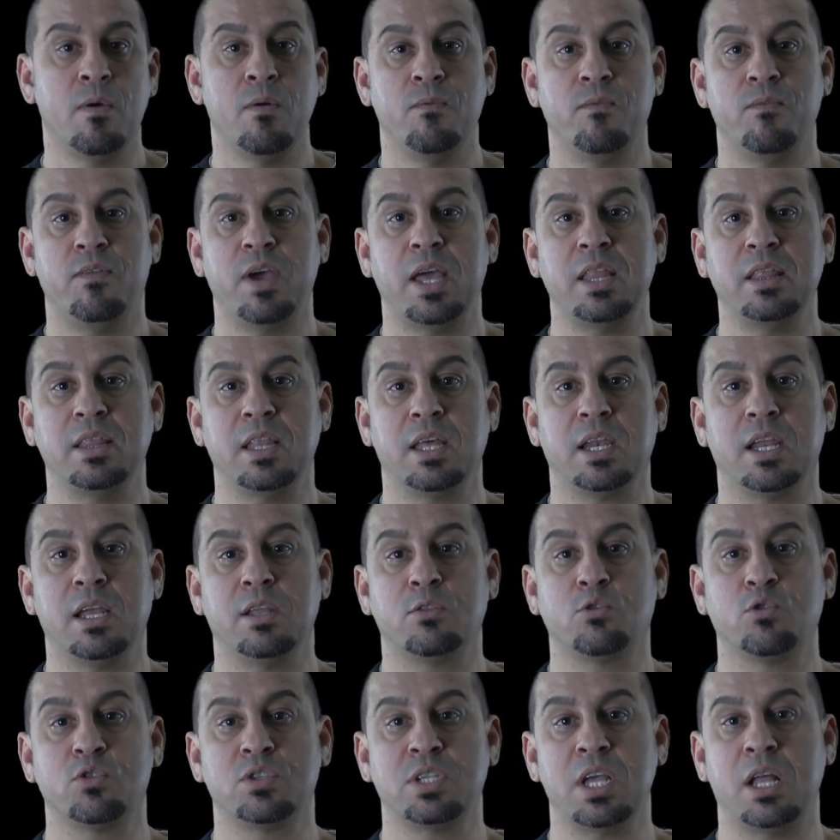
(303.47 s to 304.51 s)
Vendere,
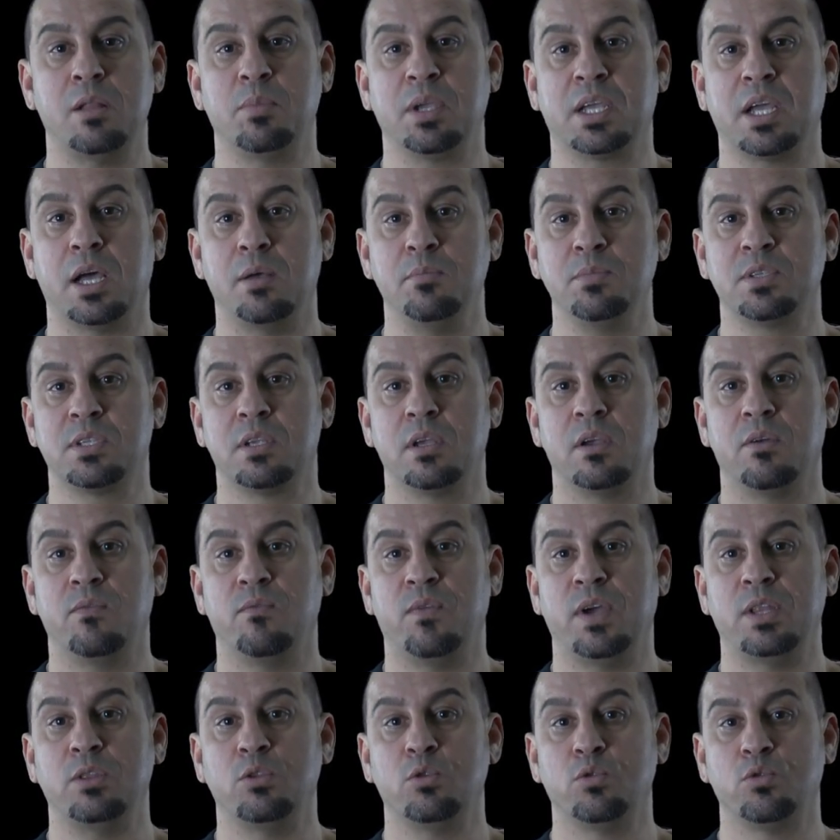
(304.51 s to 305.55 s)
to sell, becomes
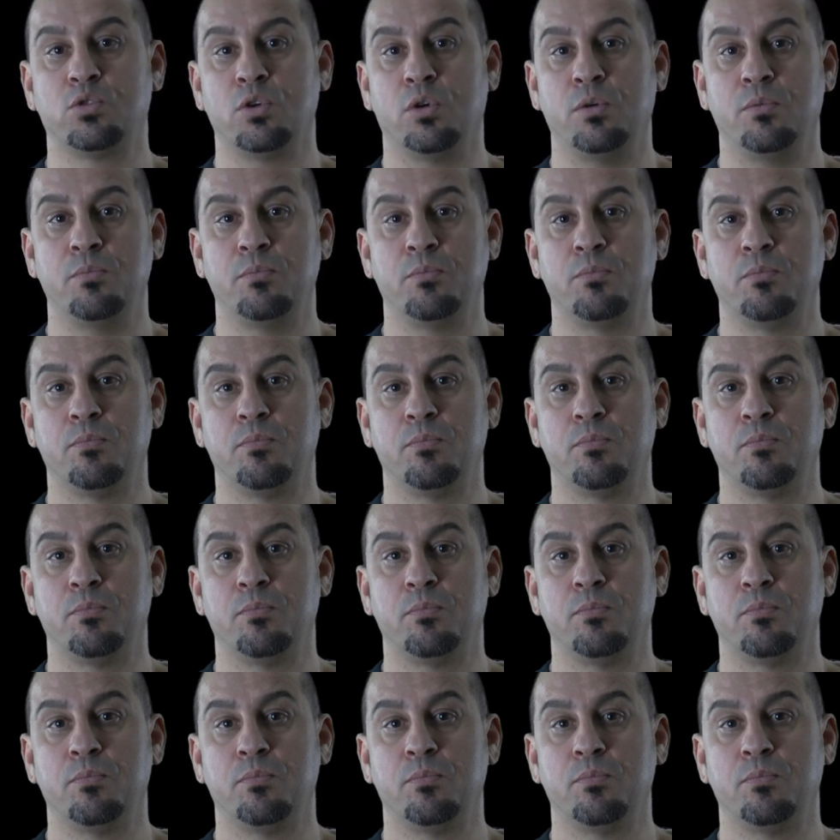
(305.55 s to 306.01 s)
venduto.